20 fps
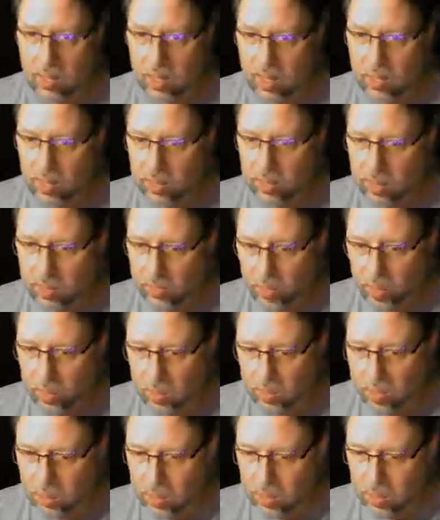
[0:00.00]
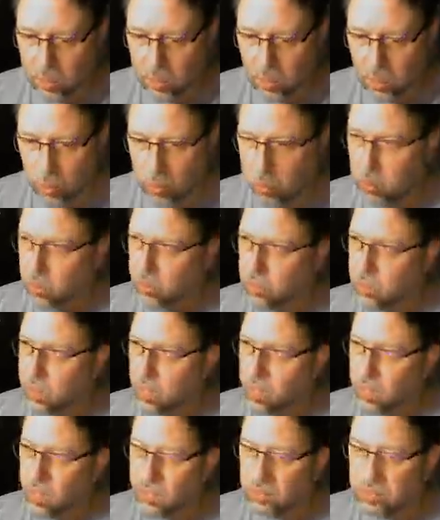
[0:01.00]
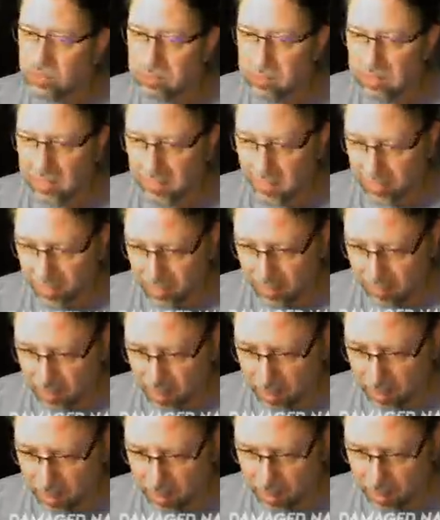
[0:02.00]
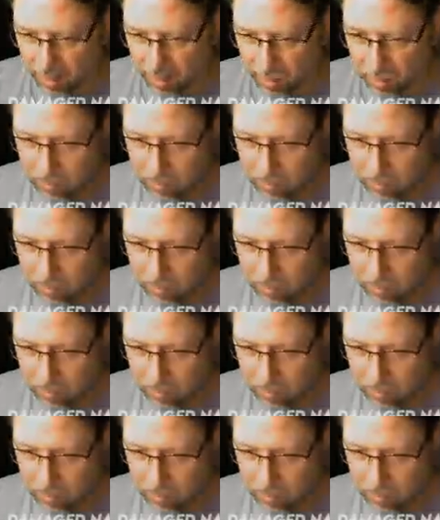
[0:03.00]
different group or setting for the